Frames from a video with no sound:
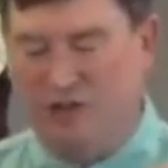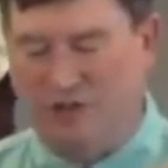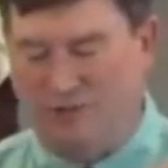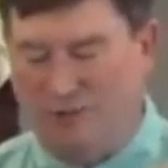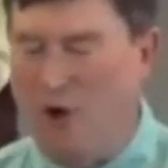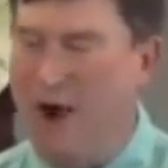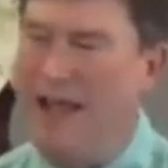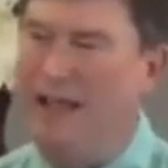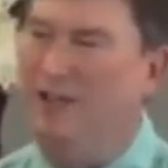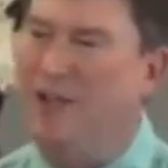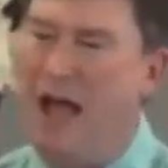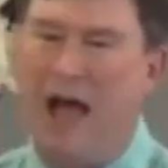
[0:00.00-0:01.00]
for a
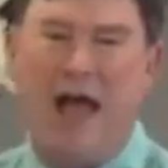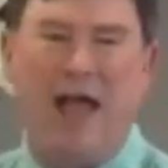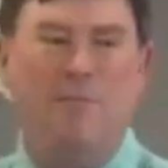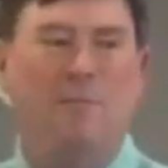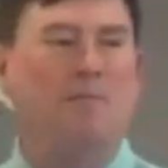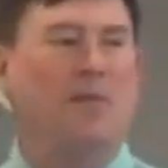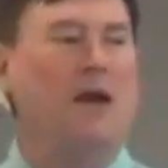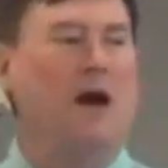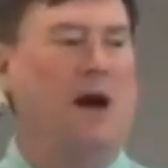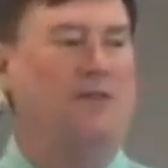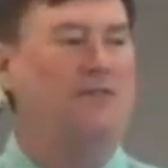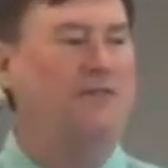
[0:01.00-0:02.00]
time
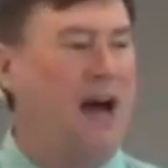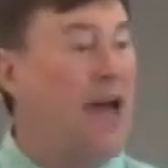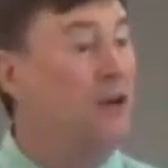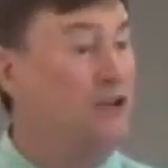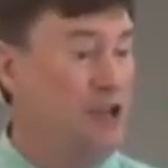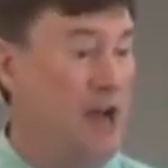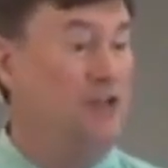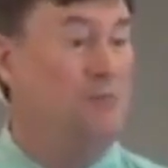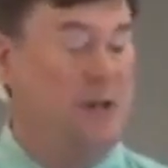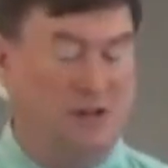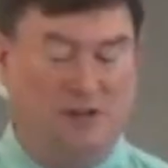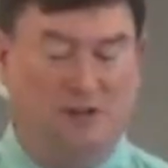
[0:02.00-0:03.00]
of final
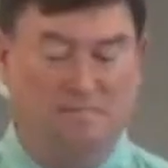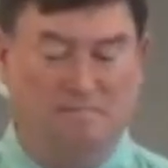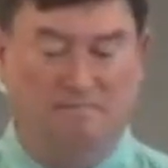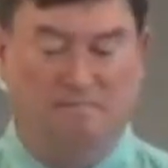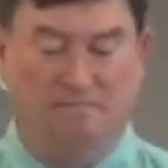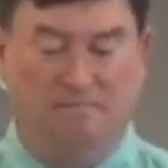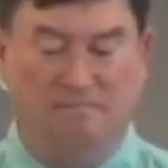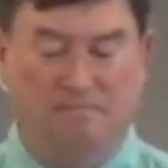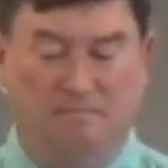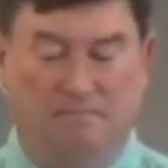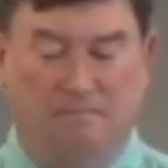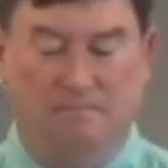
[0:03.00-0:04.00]
judgment.
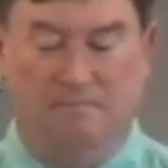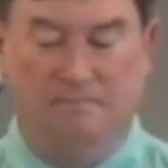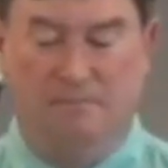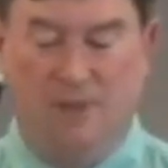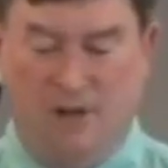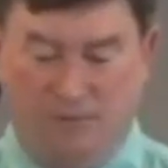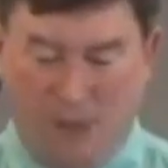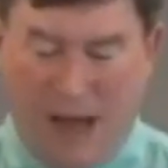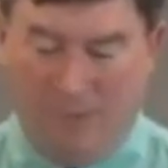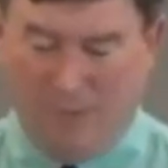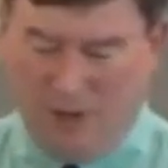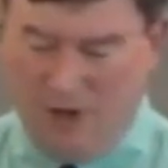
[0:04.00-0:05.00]
You know, it's
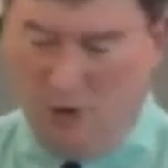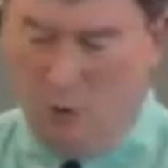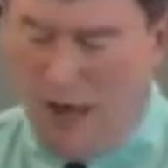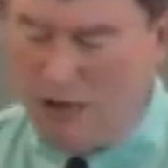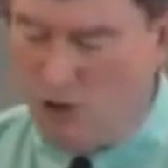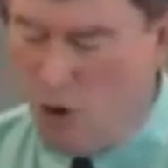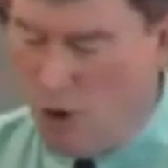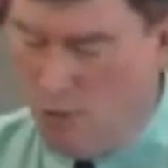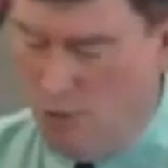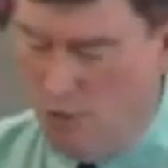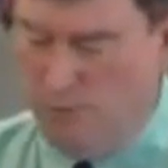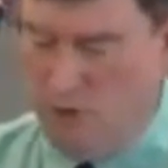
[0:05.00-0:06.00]
popular to watch
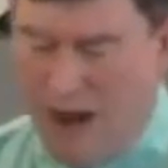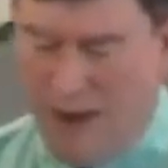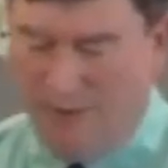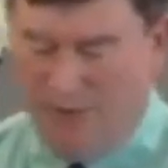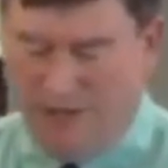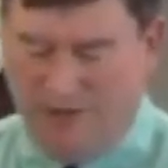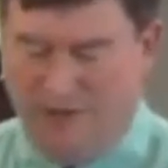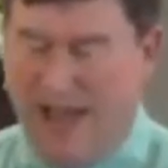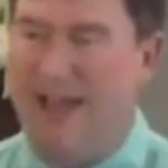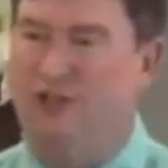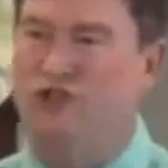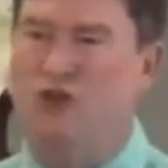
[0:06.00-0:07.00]
courtroom drama these
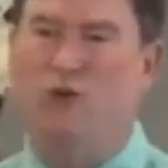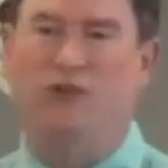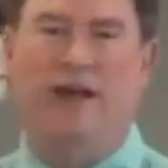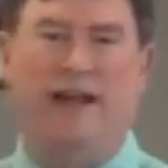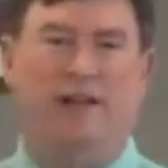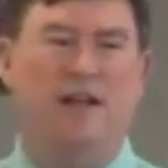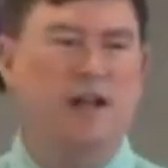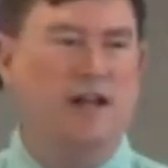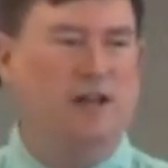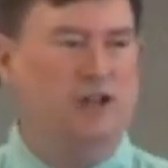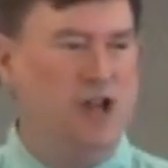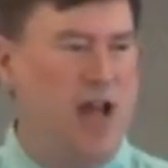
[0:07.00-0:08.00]
days, shows like
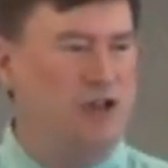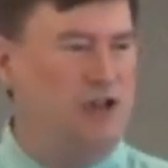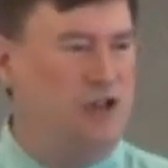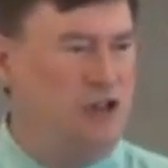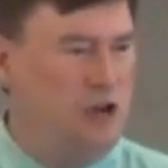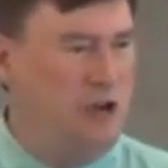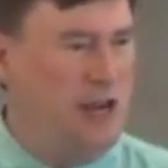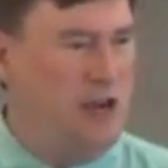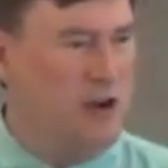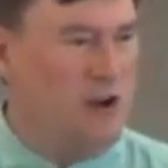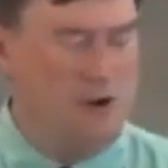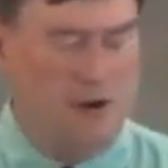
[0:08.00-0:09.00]
Judge Judy
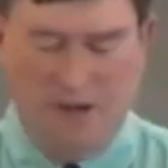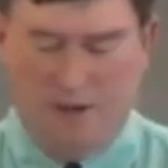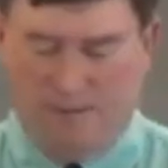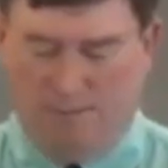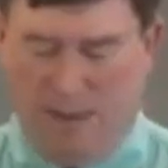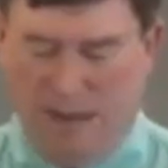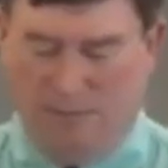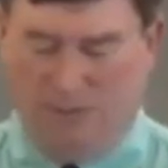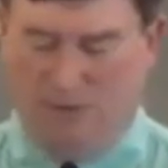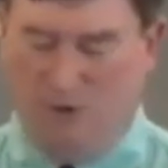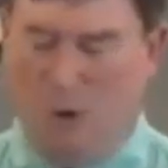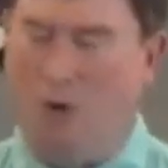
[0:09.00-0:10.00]
or
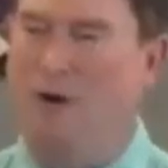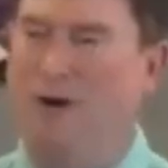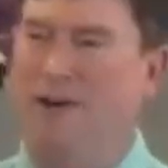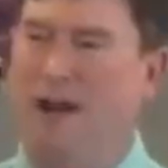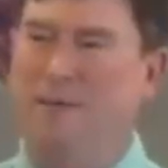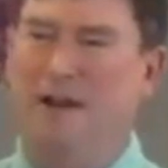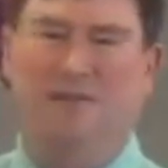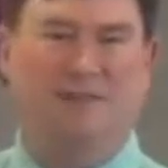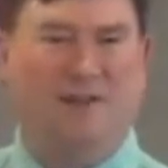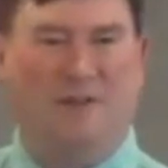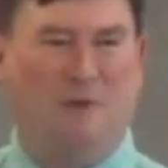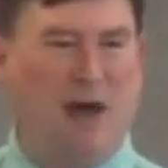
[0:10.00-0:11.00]
People's Court. How many of you
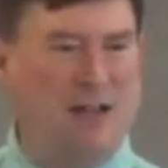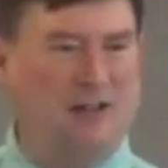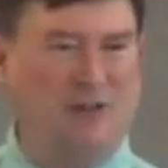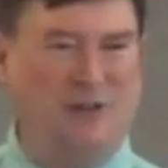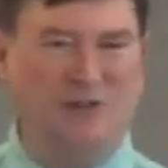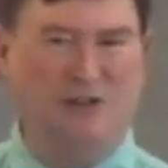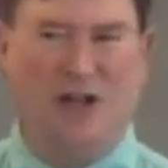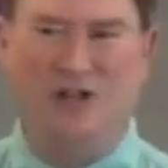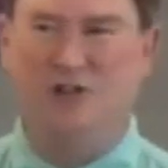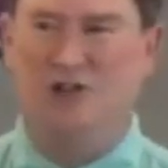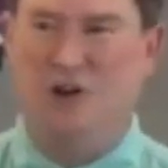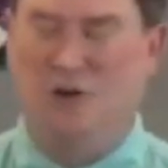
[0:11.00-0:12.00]
ever watched those judge
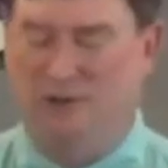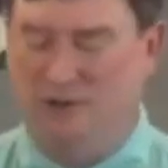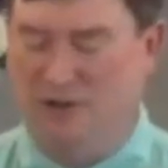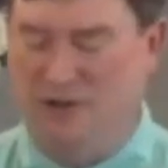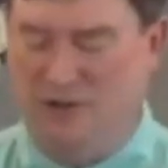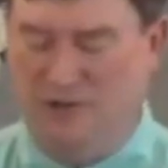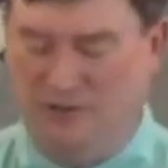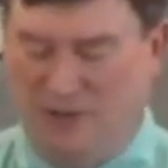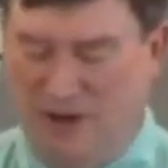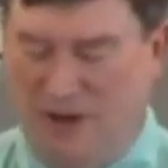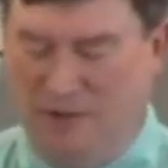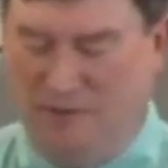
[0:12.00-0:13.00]
shows? You know, those
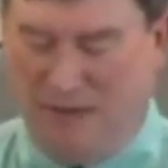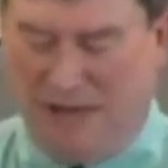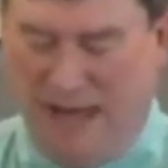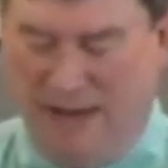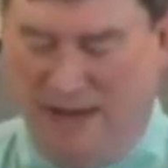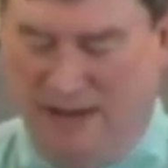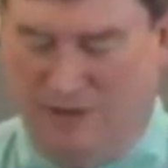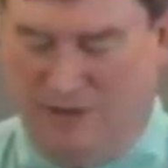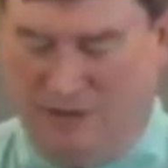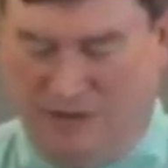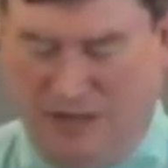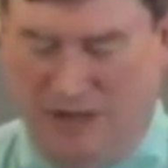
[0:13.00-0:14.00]
can always be kind of
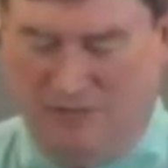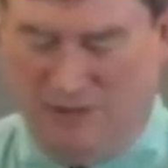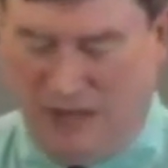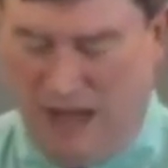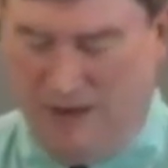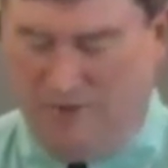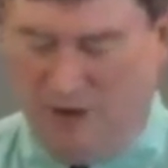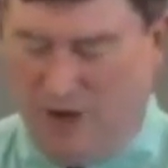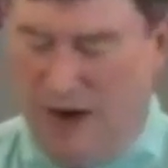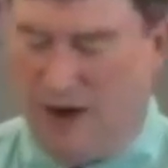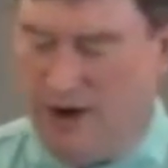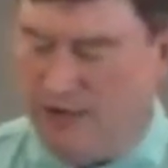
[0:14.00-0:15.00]
interesting, even kind of
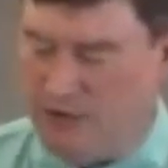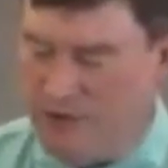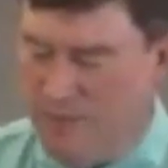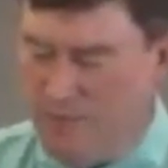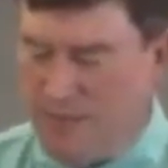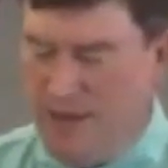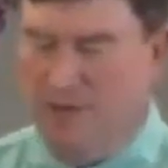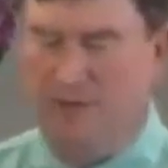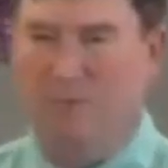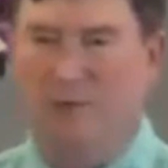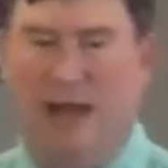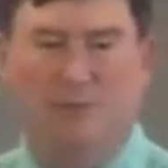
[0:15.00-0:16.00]
hilarious,
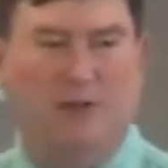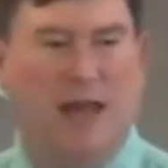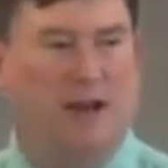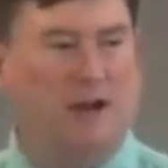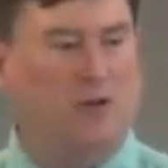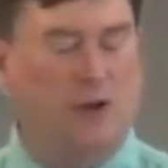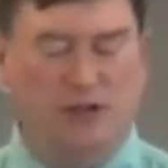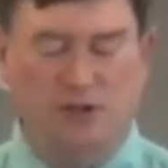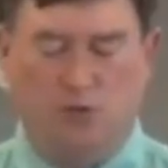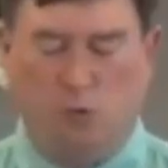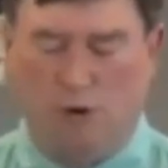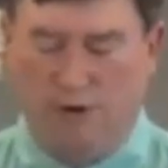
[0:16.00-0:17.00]
sometimes kind of
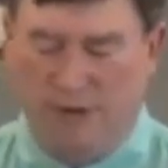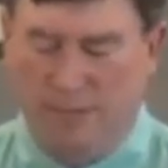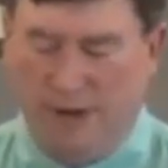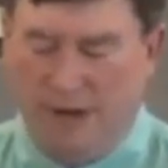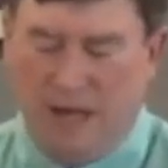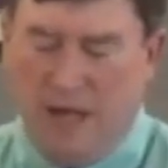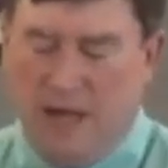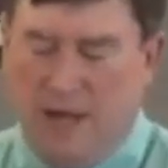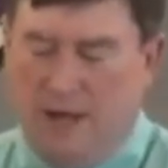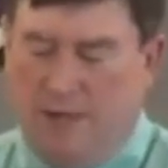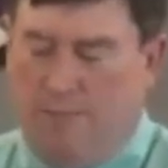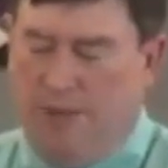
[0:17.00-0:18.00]
cringe-worthy. But,
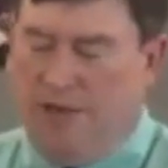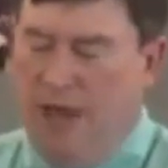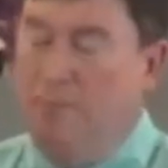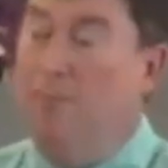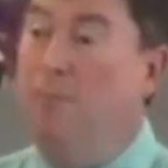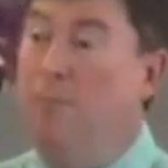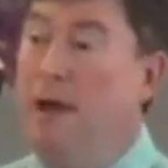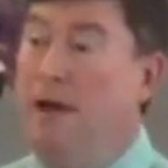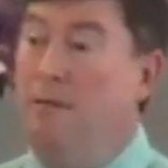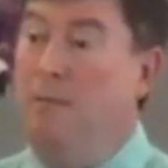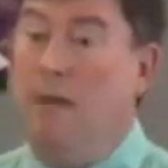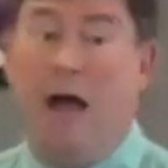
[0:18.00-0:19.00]
but then,
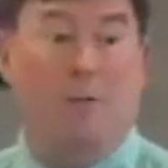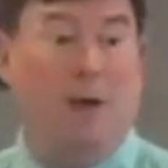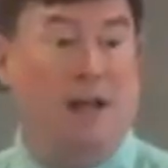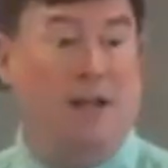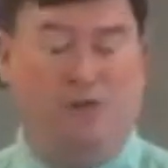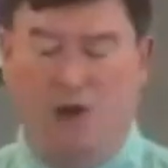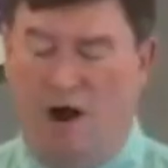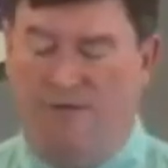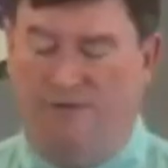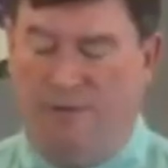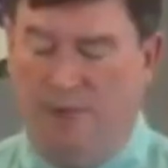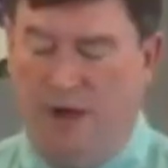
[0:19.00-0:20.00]
many, how many of you are
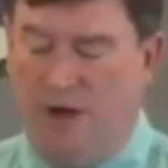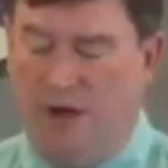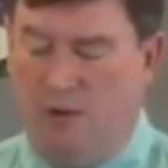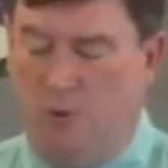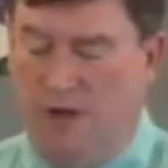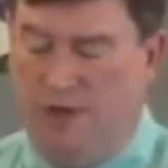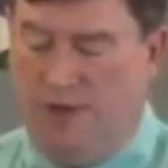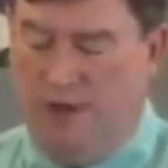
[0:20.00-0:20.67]
familiar with